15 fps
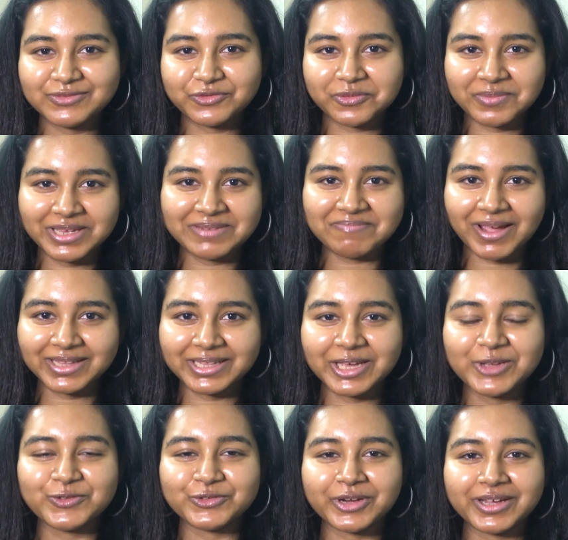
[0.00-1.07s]
for me in my
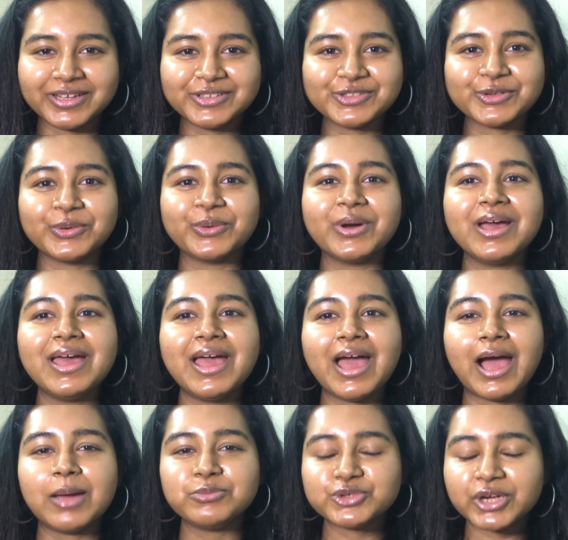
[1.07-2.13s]
life, right? So
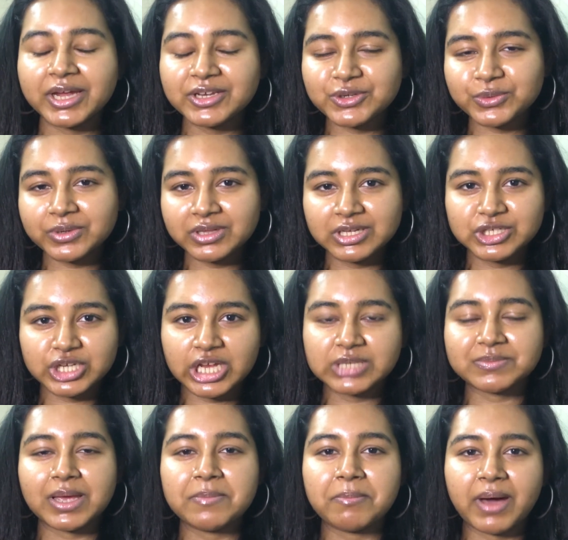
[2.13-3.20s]
I'm trying to really change
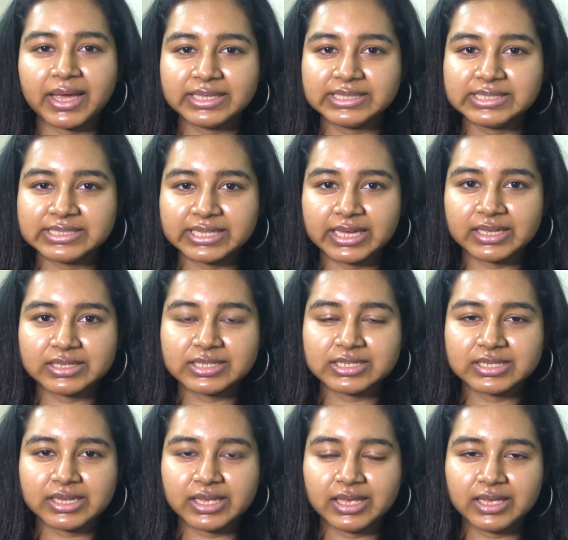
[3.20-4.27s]
my
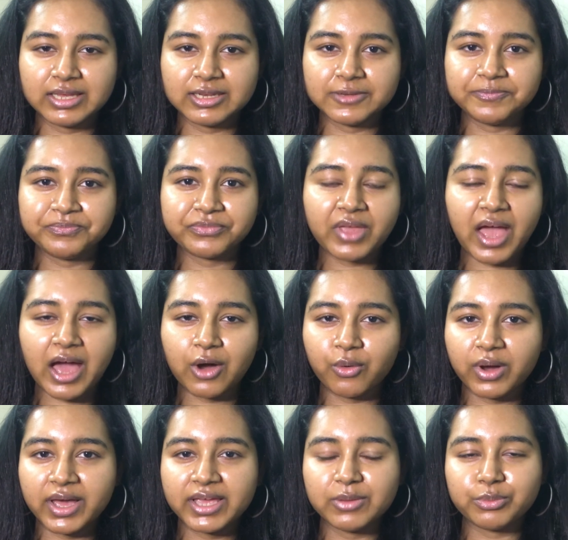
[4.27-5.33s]
mindset in how
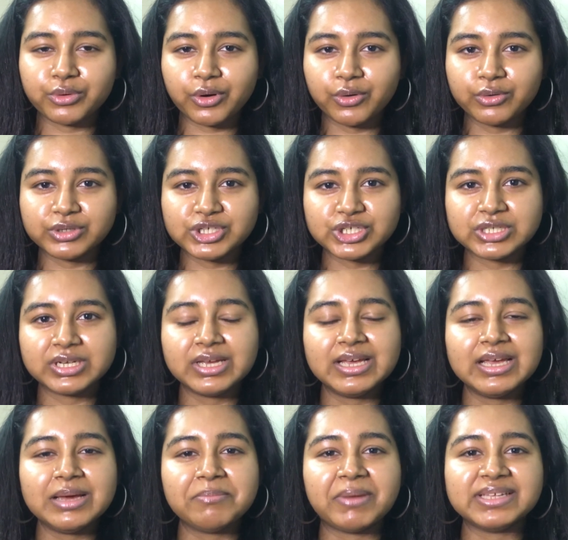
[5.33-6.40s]
I approach
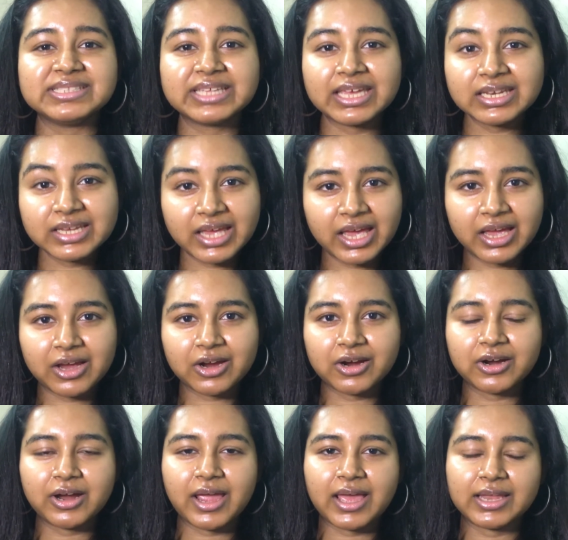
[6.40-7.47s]
my
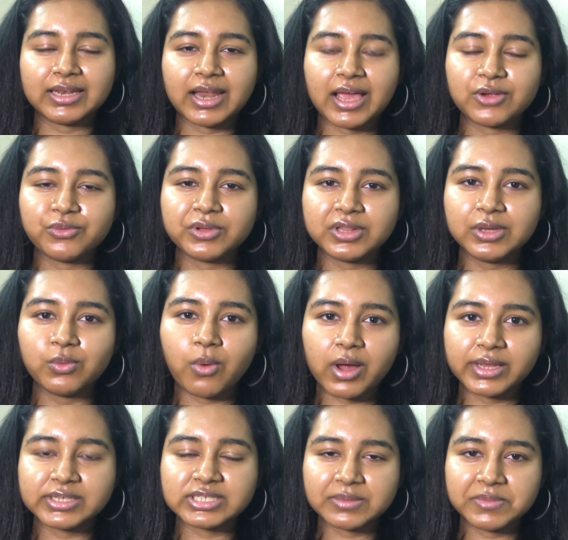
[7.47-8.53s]
skincare, and I really want
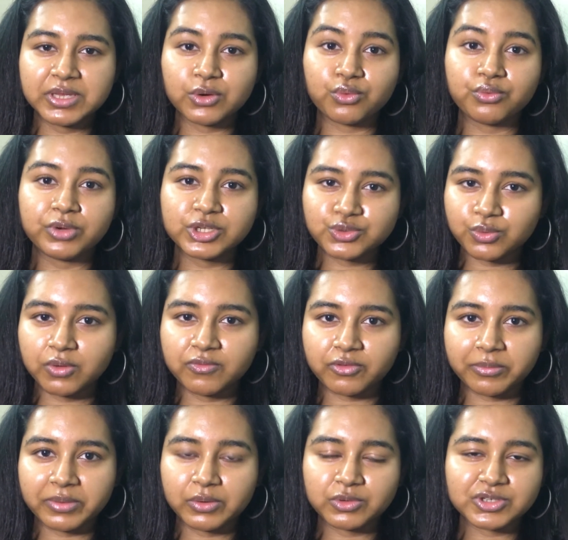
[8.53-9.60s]
it to be a ritual for
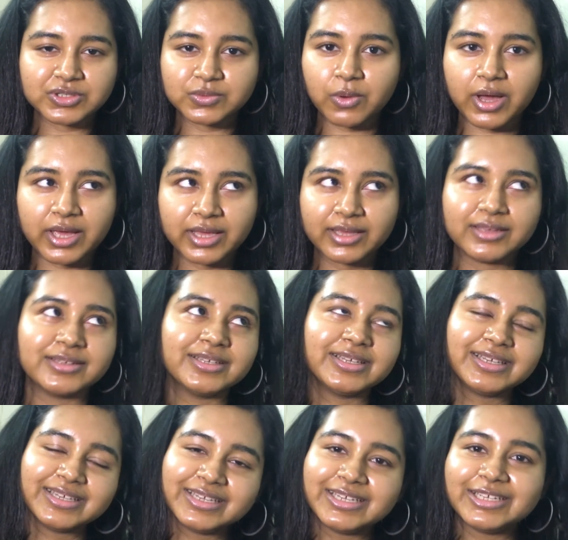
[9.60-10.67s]
me, which is why
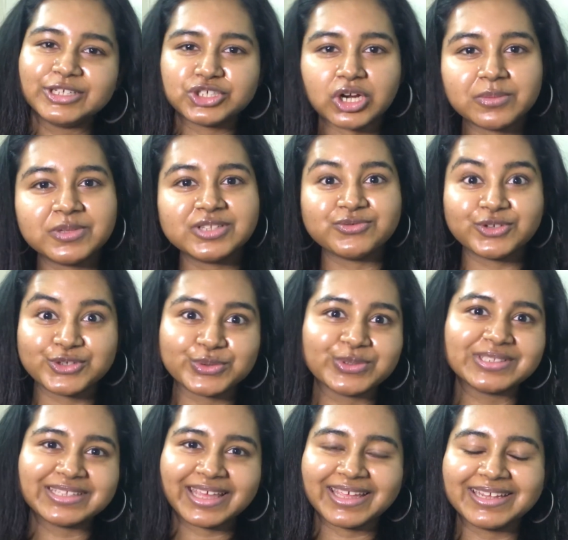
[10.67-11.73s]
Charmin's Ritual
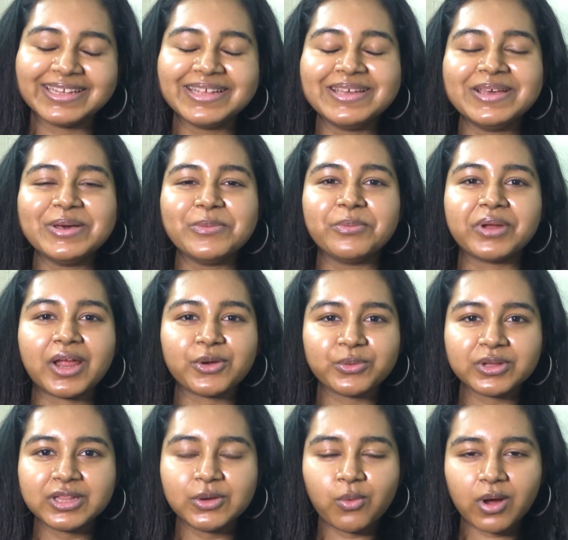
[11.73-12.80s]
Skin. But I
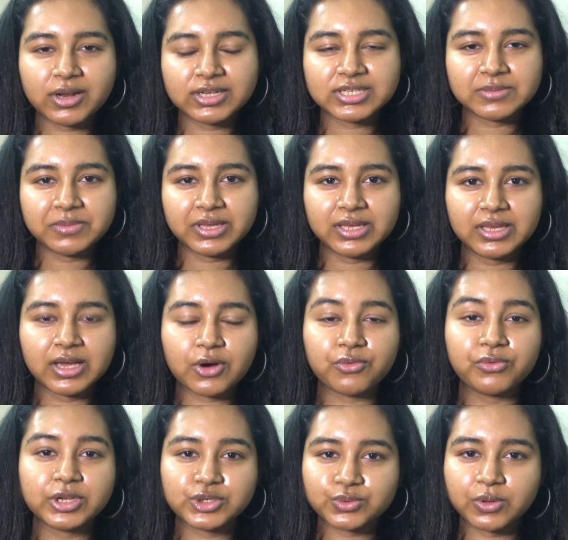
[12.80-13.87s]
really want it to be a
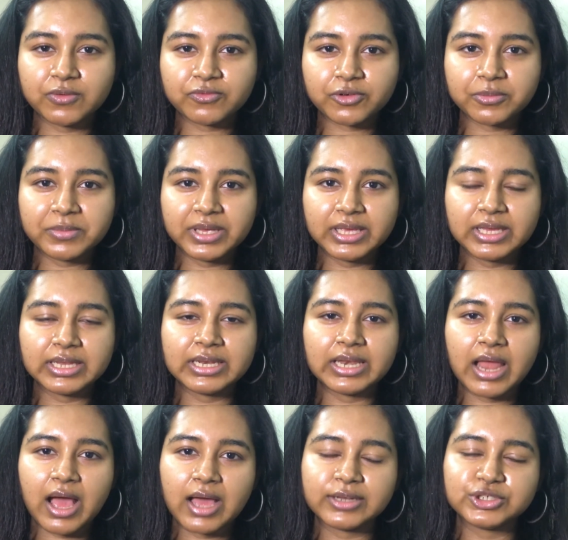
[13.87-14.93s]
ritual for me and
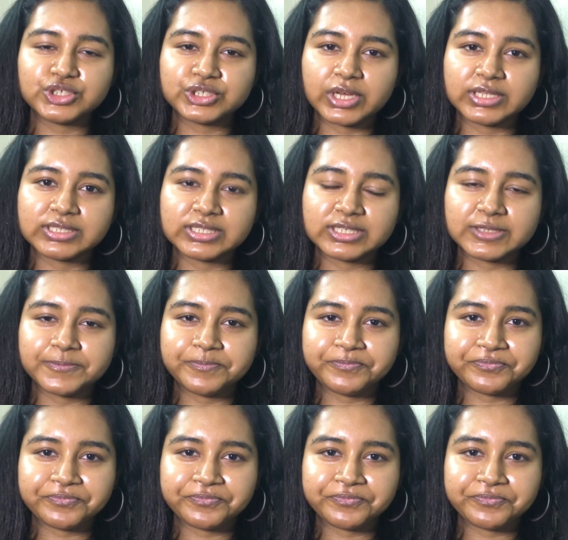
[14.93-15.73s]
not just